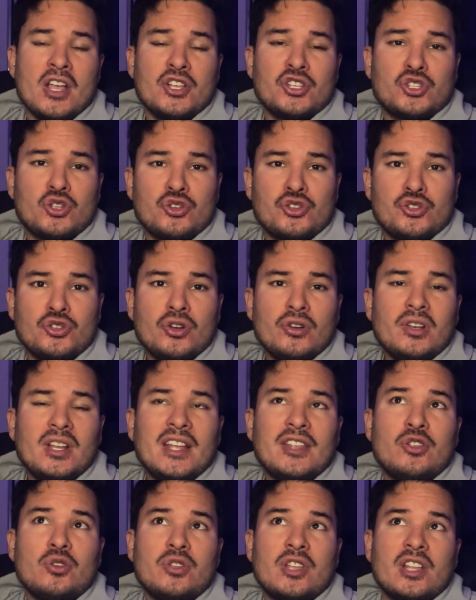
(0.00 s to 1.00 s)
So it's not
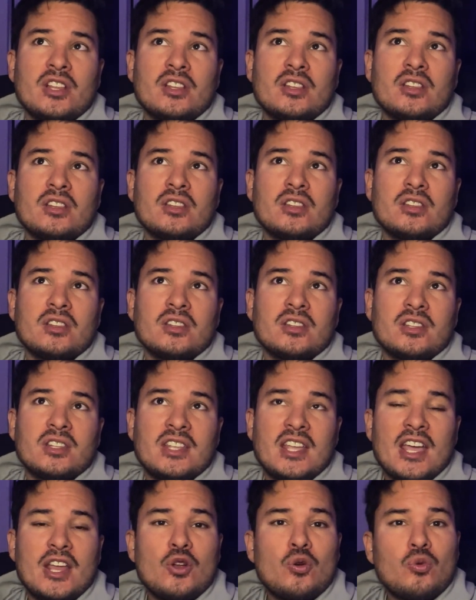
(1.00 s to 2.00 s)
like you can
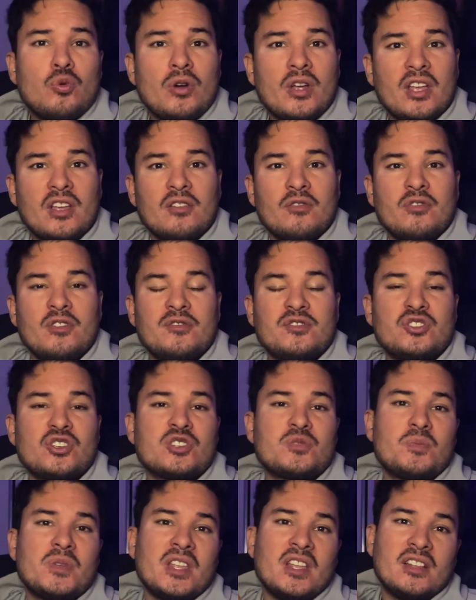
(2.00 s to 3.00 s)
get away with
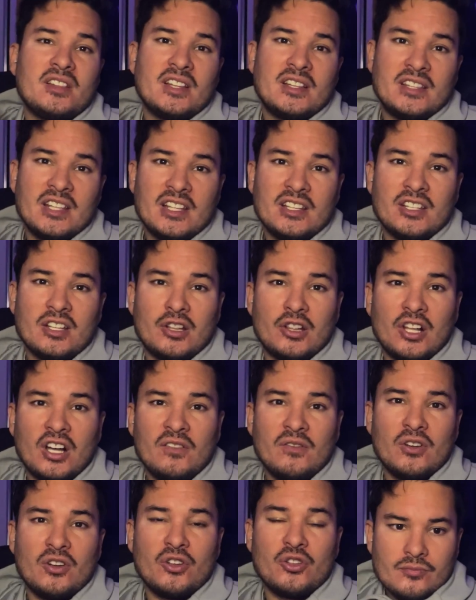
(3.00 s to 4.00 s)
just being an addicted
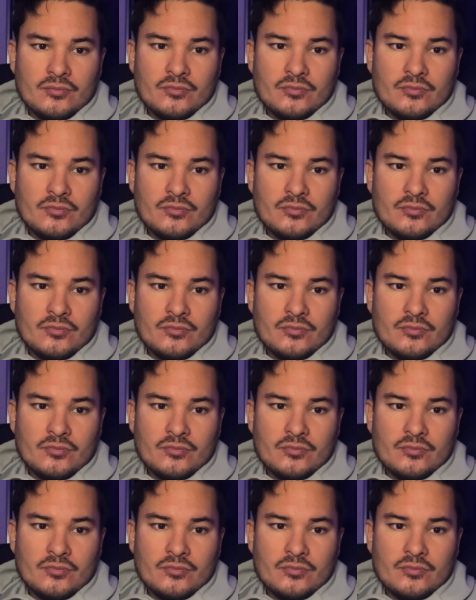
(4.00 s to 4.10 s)
lover.